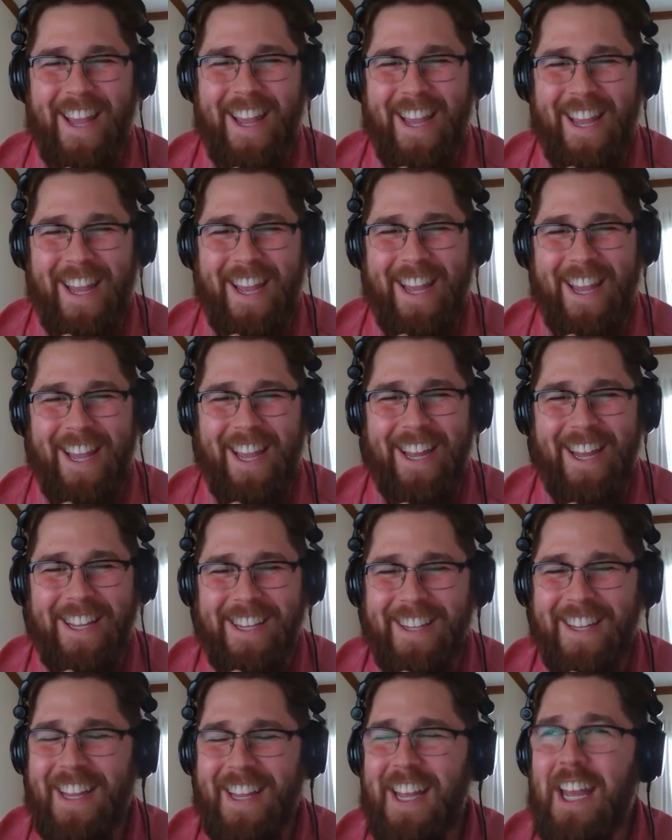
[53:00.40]
it.
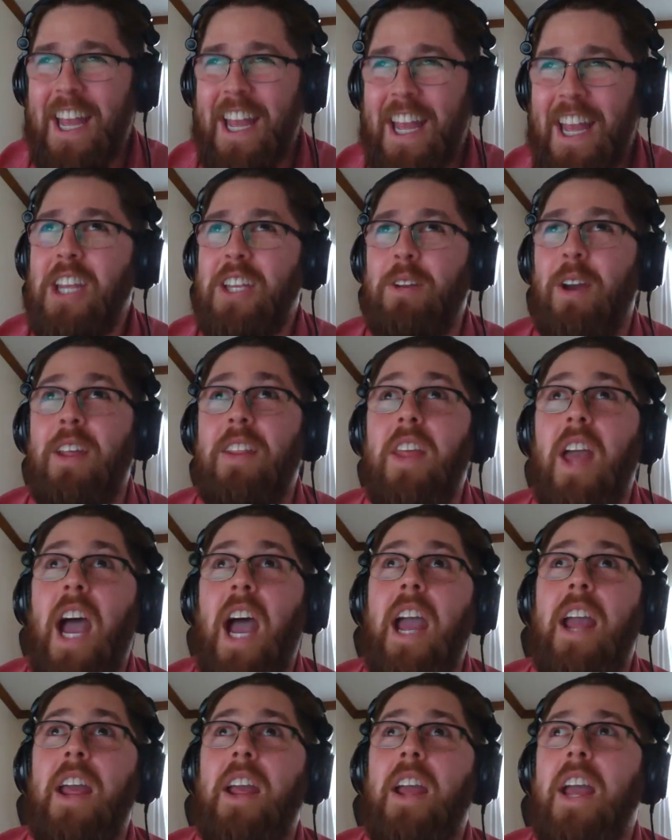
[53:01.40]
I'll probably
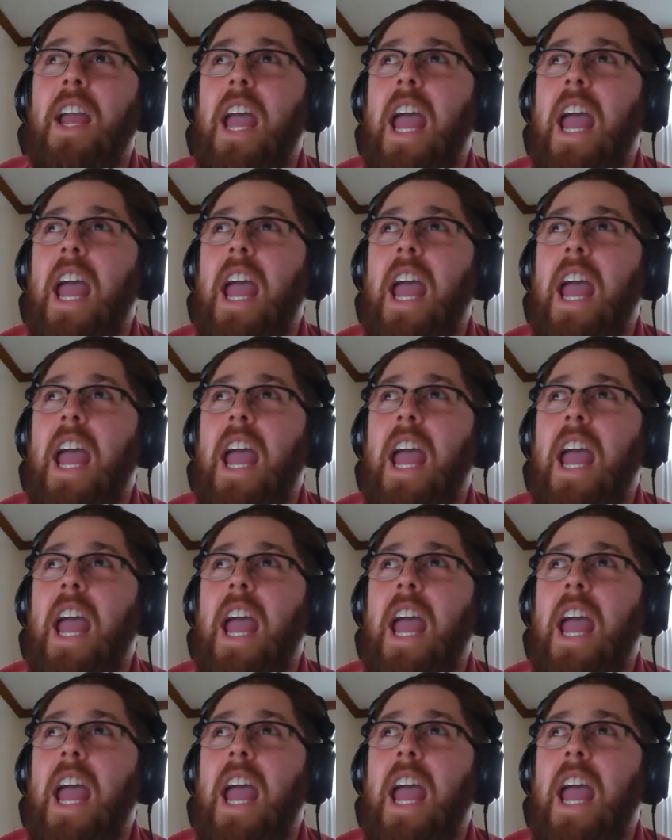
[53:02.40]
say it a different